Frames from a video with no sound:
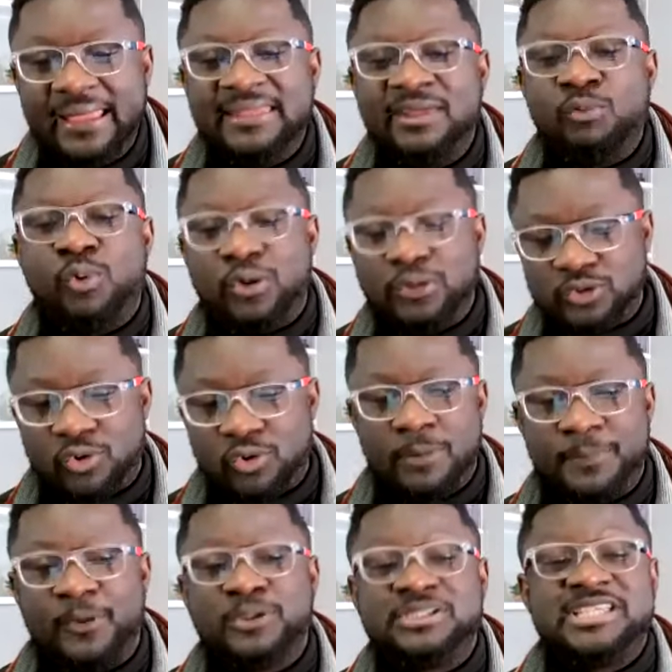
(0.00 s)
in a World
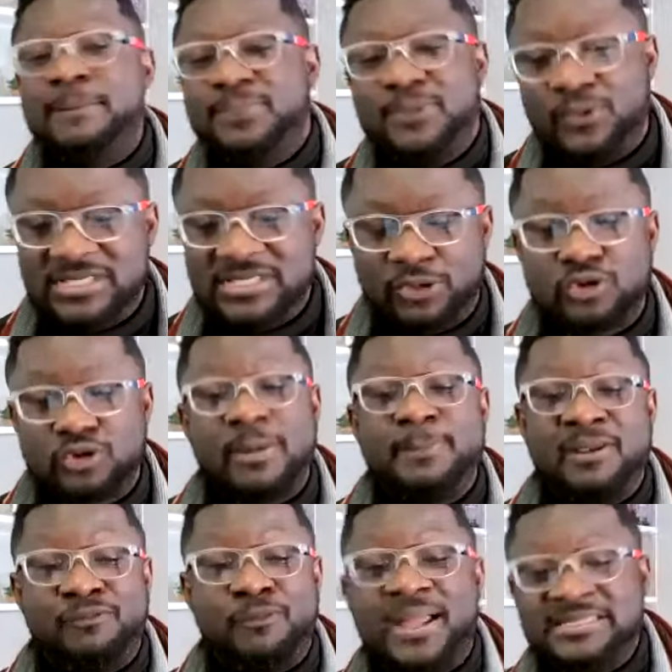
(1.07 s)
Cup or Champions League, to come and
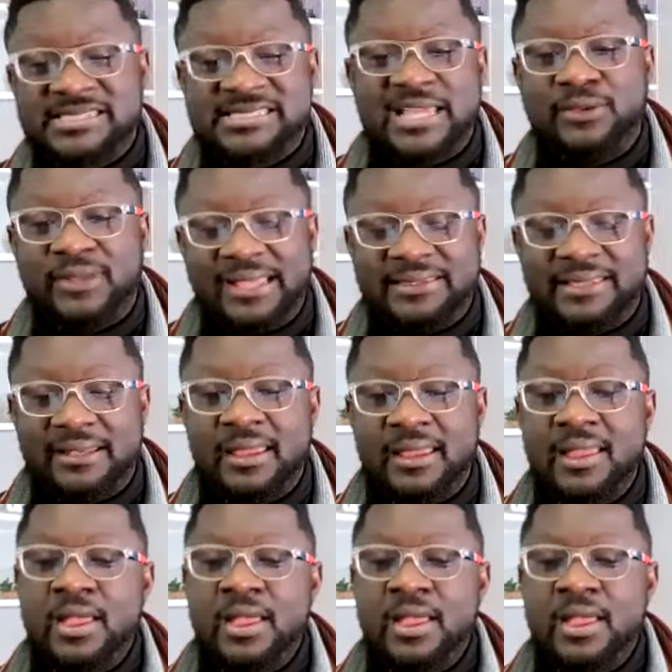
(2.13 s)
play for Manchester United.